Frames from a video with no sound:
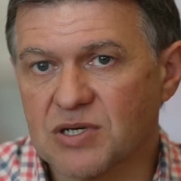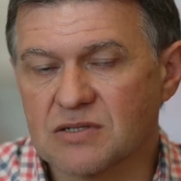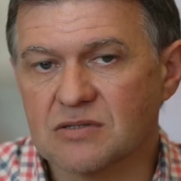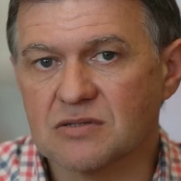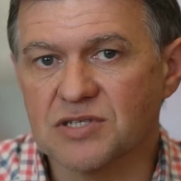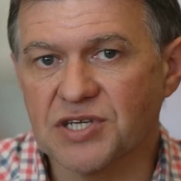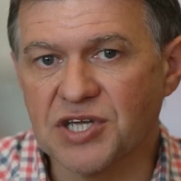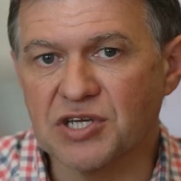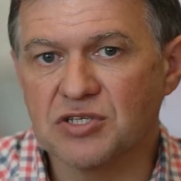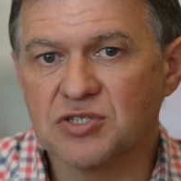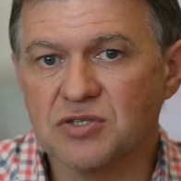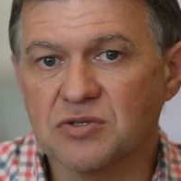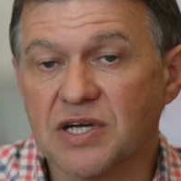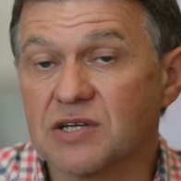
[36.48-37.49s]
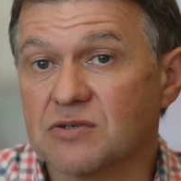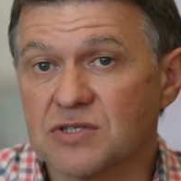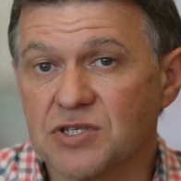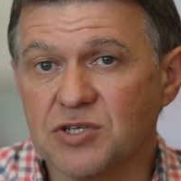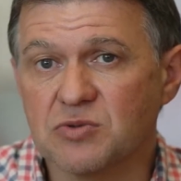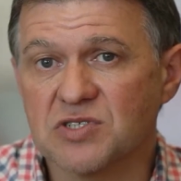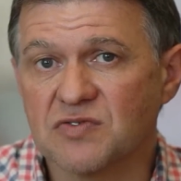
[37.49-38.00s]
bottle into a
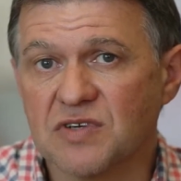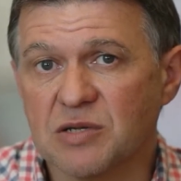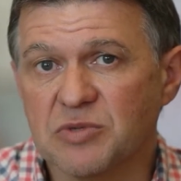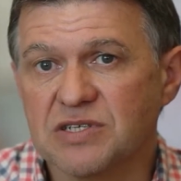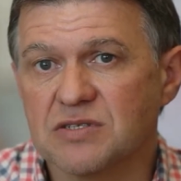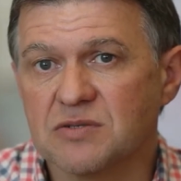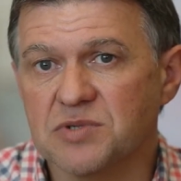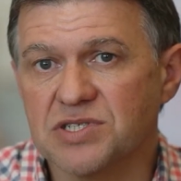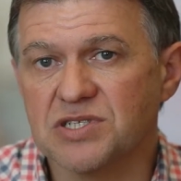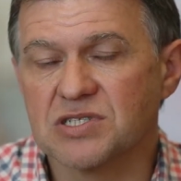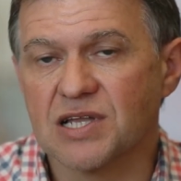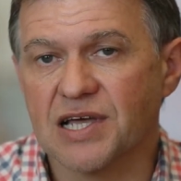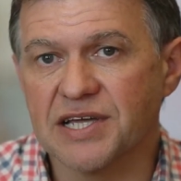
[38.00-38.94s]
continuous filament which is